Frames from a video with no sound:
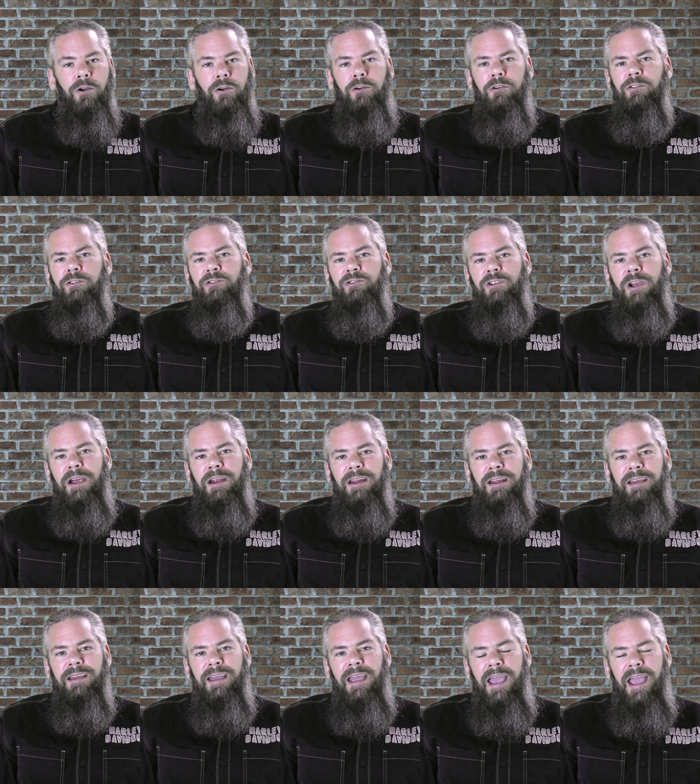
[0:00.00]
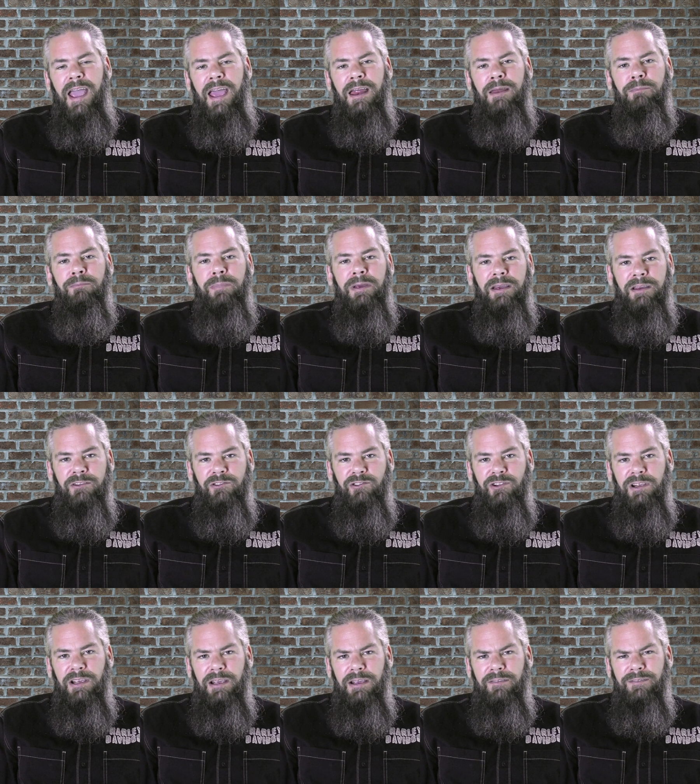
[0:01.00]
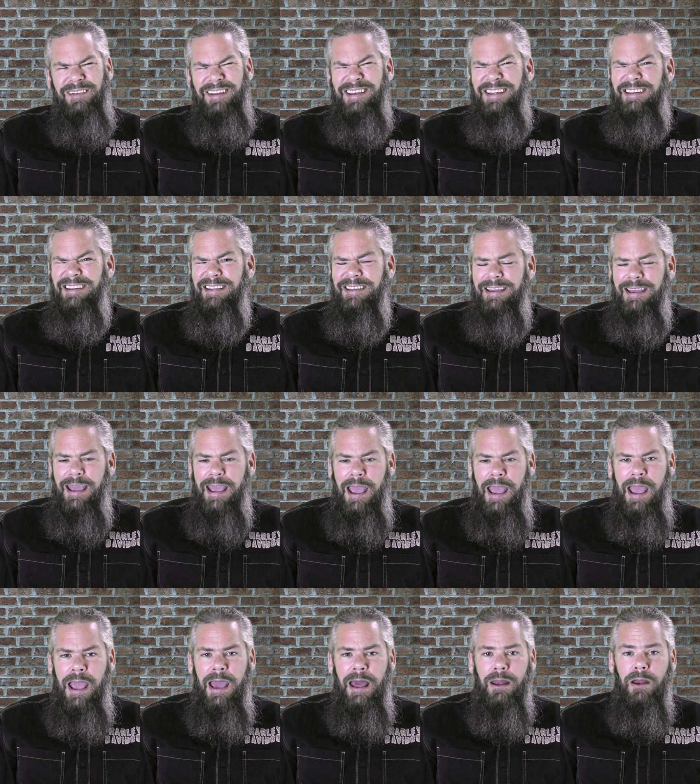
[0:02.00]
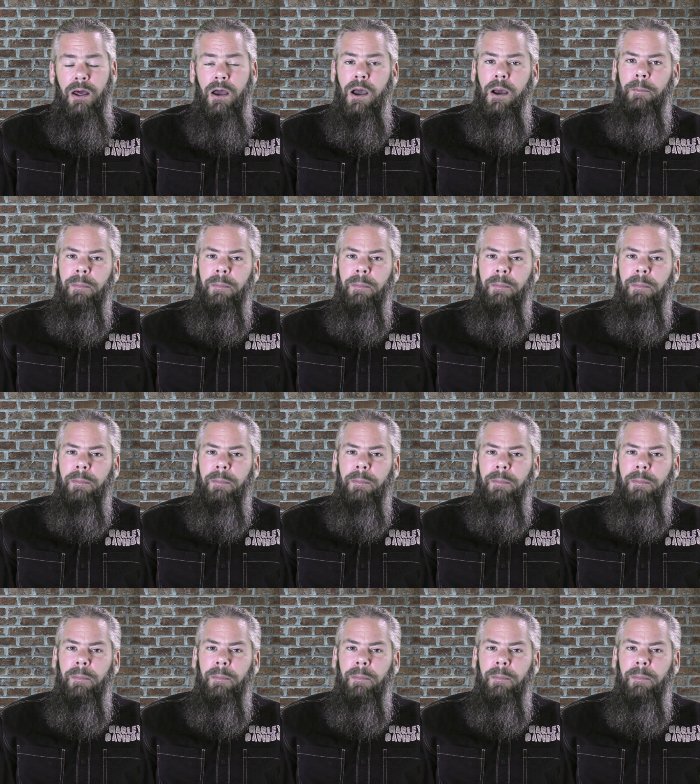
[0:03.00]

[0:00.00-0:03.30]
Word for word: Good shading can be achieved, it can,